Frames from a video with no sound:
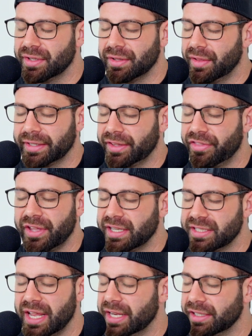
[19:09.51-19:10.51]
like a think
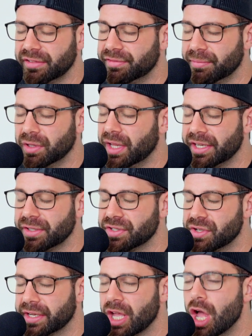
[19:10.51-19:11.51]
tank of millennials,
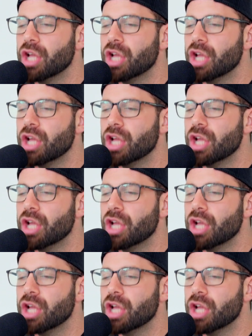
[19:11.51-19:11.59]
like,